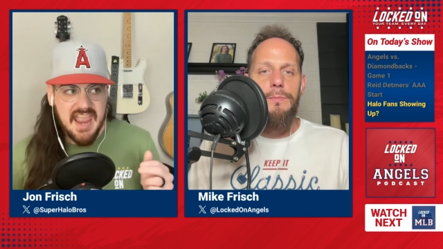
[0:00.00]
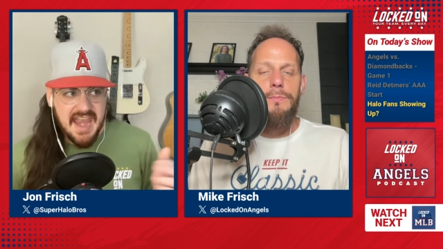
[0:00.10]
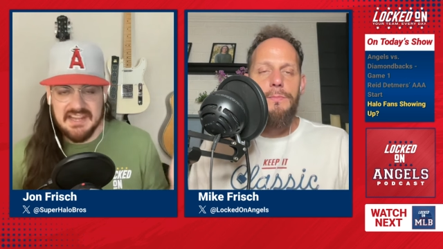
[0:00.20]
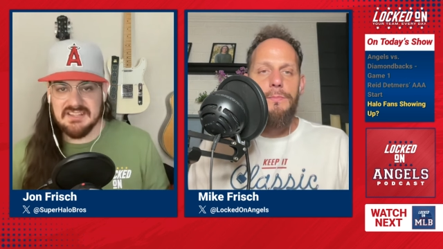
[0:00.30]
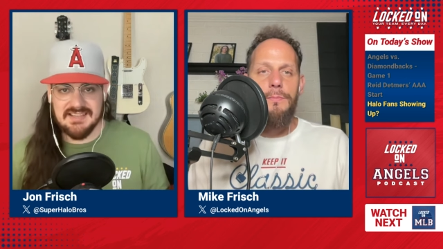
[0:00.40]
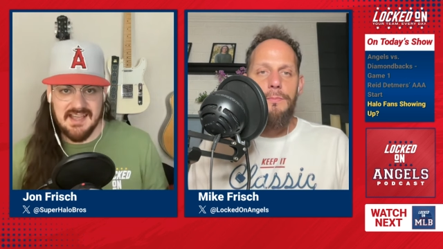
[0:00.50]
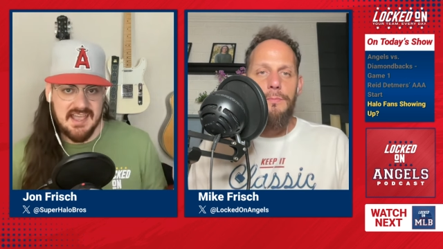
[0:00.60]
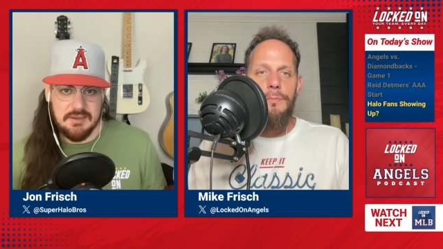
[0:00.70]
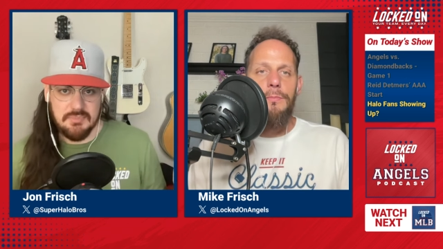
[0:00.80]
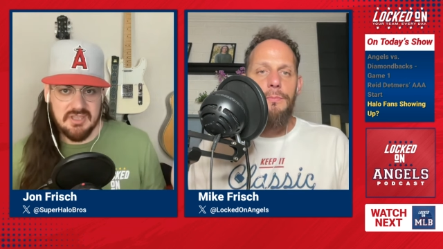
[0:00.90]
Speaker 1: any
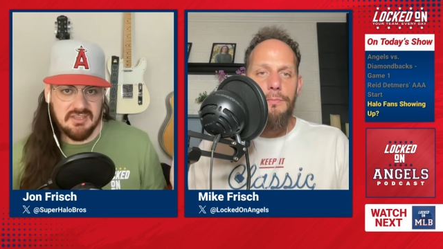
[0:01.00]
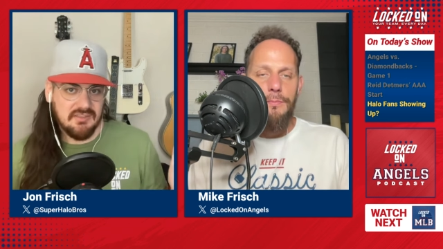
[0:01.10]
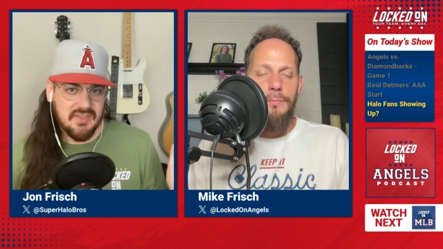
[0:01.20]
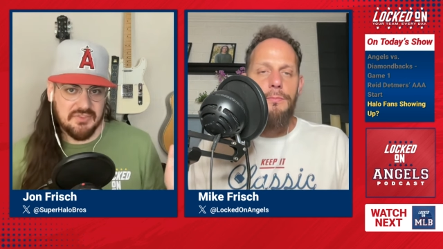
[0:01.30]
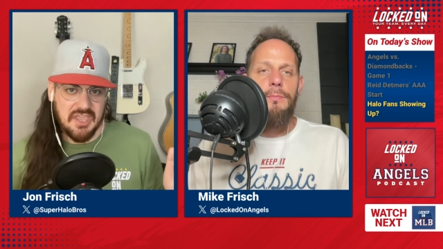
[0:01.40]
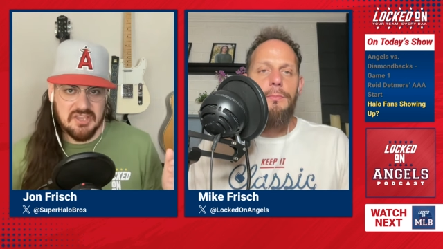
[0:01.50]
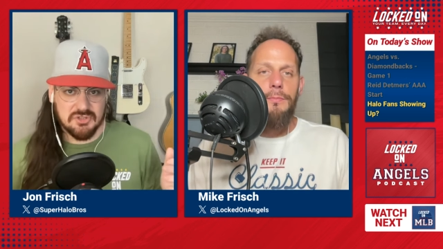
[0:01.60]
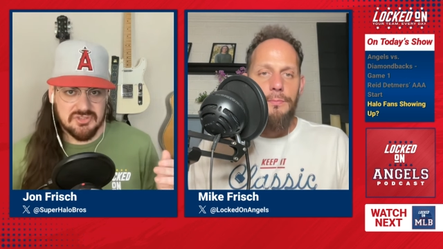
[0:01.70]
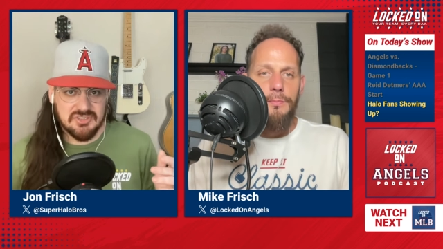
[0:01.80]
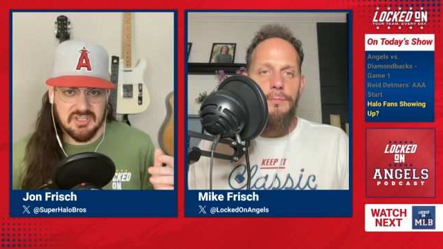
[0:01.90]
time that the
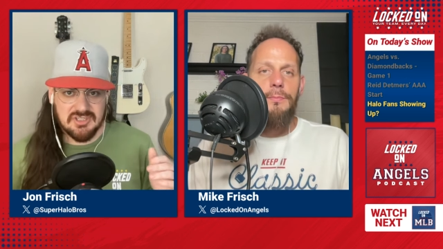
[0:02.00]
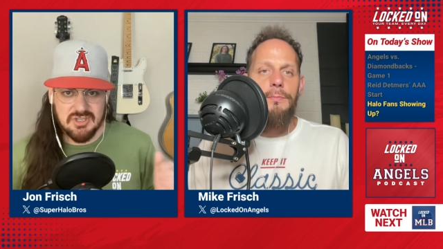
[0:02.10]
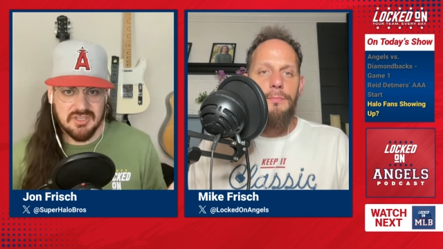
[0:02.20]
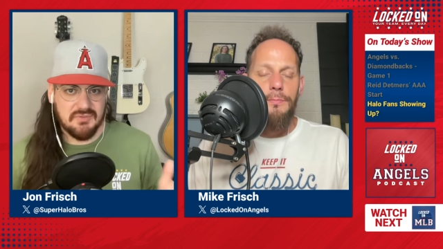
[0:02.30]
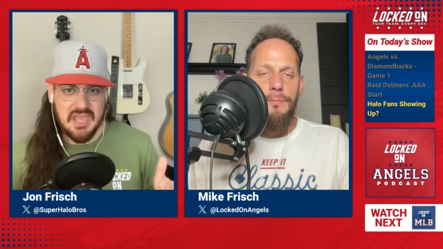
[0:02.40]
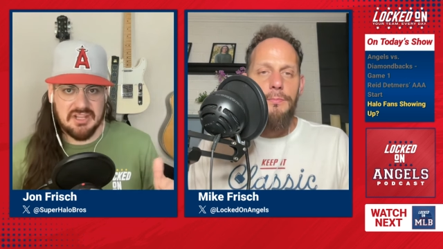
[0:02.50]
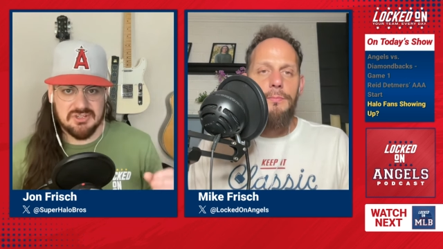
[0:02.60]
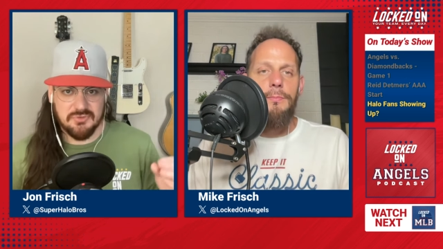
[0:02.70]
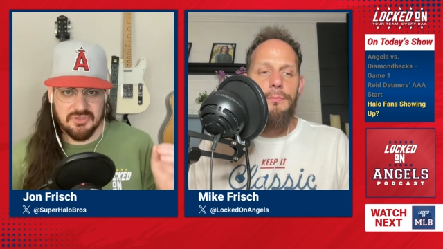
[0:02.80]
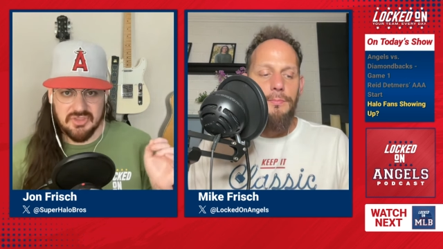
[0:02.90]
Angels took
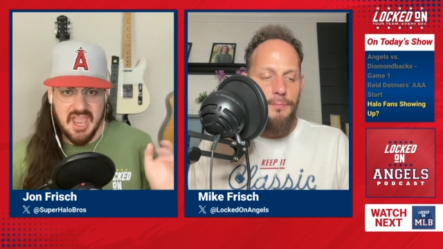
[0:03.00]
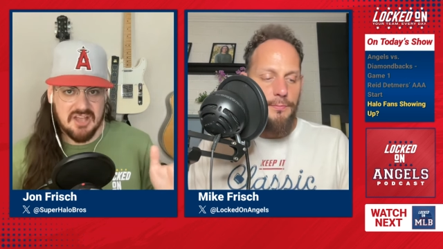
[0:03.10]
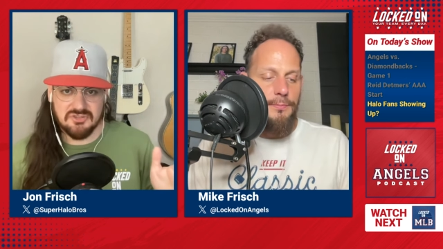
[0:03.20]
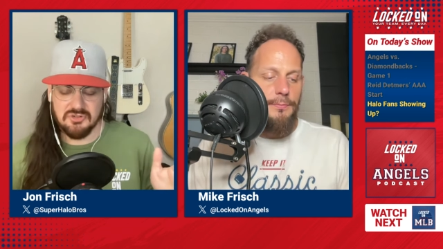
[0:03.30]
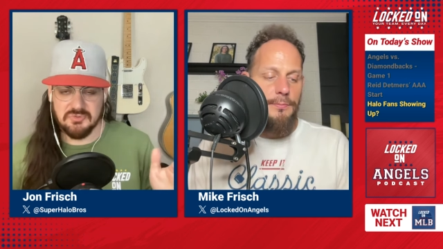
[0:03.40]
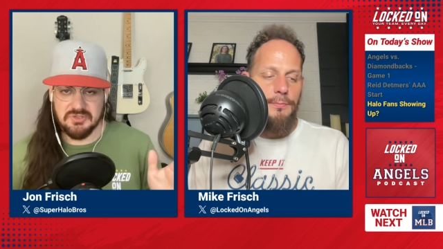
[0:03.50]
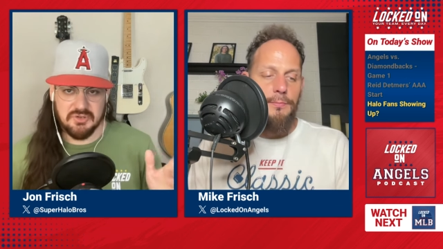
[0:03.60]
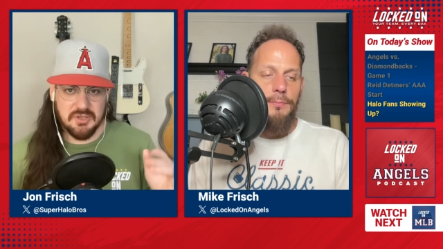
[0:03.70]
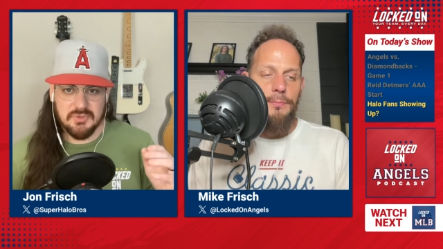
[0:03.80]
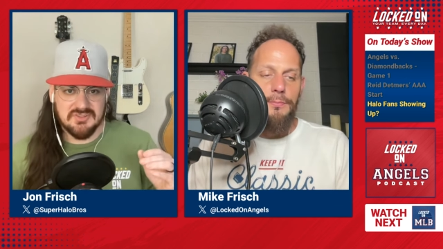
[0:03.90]
advantage of what the Astros were
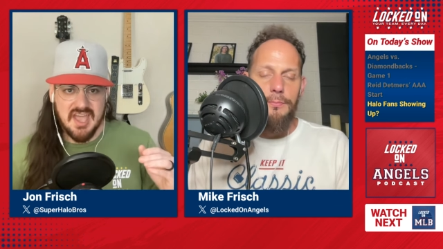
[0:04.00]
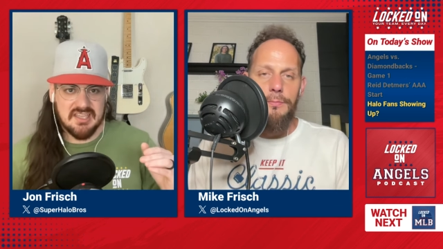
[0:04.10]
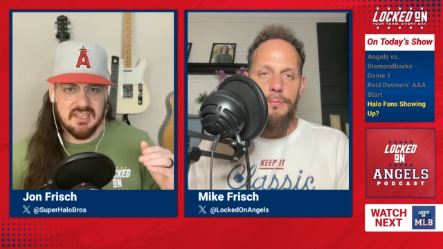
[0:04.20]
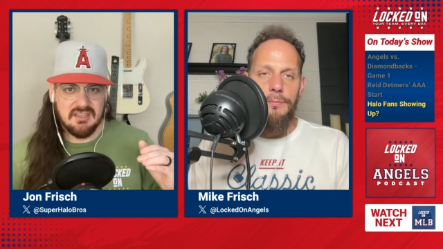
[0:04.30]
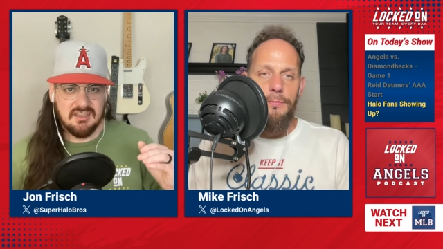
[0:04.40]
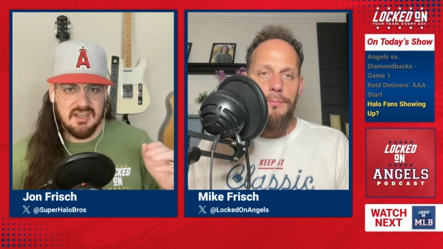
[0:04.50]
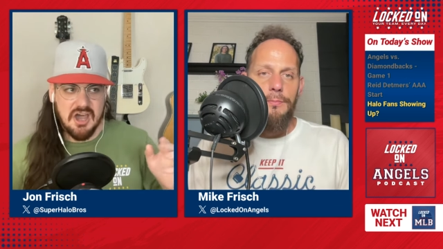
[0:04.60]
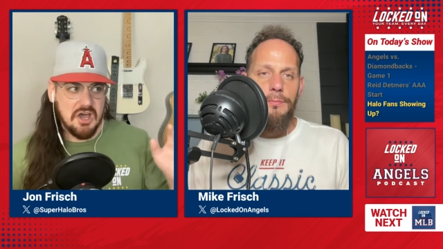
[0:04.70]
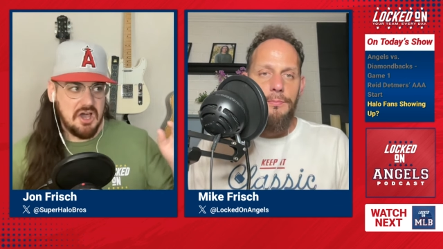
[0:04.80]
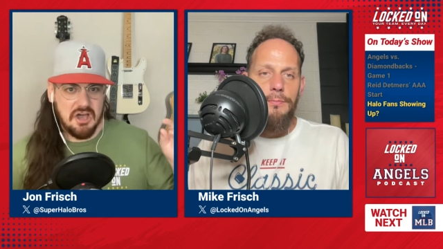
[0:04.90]
doing, it was like
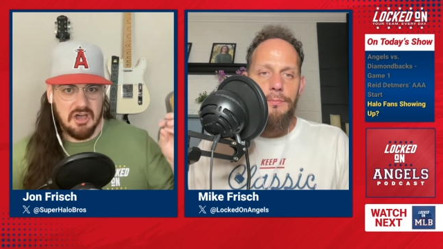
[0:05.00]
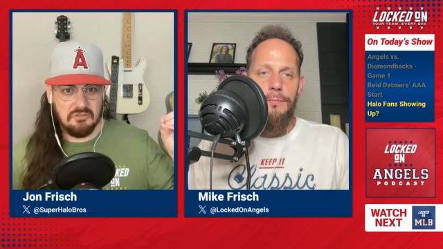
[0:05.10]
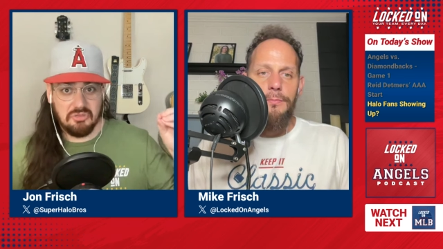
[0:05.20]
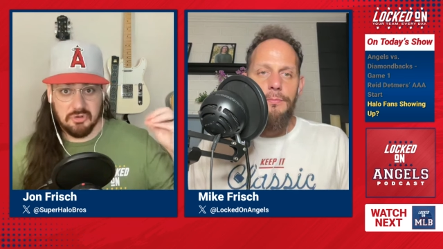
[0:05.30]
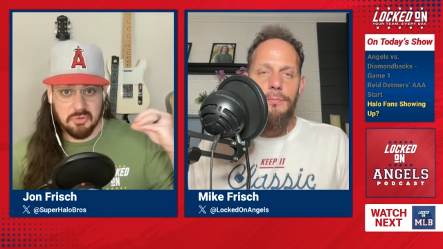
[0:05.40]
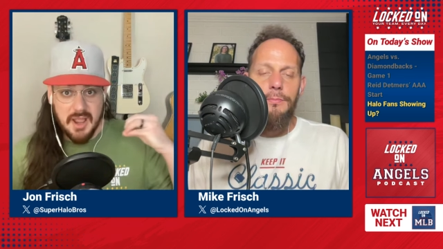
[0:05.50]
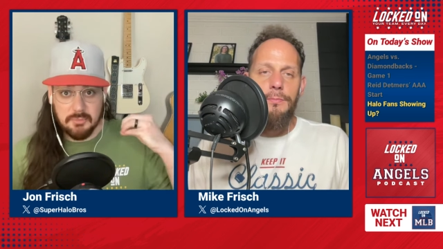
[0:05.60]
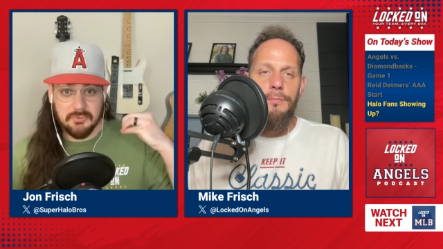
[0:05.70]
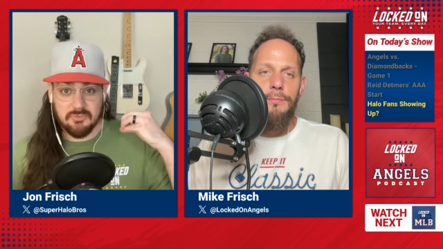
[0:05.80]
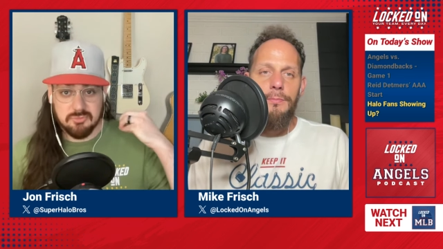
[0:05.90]
the
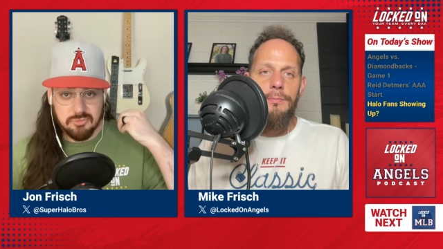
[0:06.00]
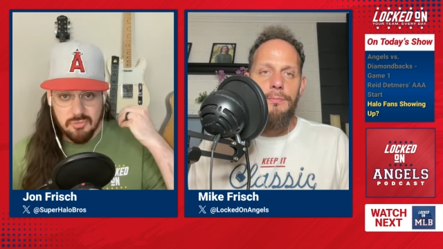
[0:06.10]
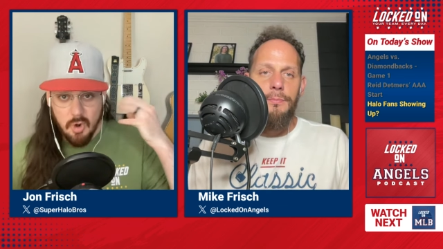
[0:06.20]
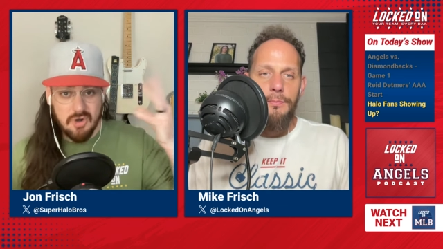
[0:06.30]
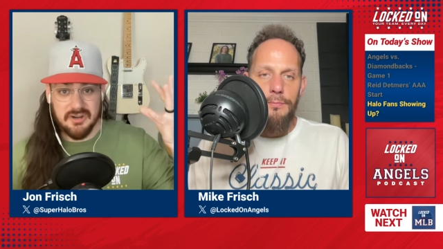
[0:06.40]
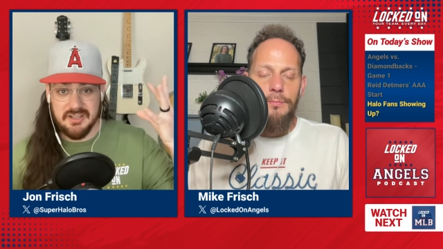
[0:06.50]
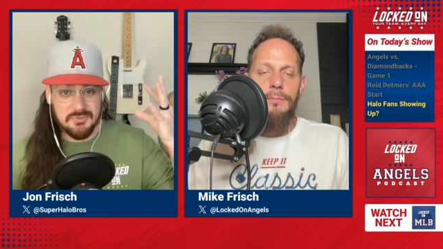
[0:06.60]
crowd was roaring.